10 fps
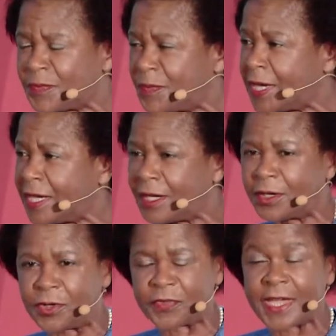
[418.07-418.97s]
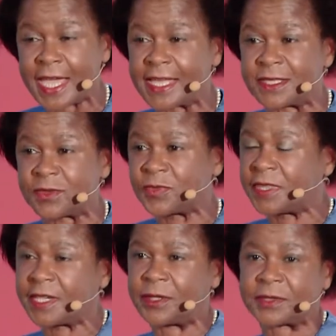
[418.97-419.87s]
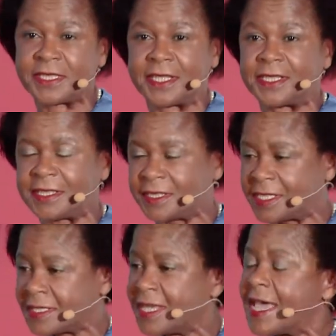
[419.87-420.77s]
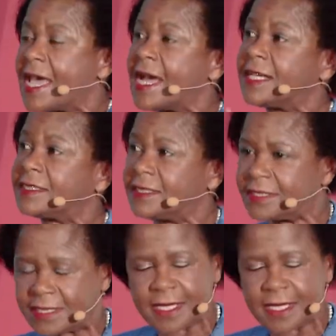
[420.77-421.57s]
pair of hands without any... I said,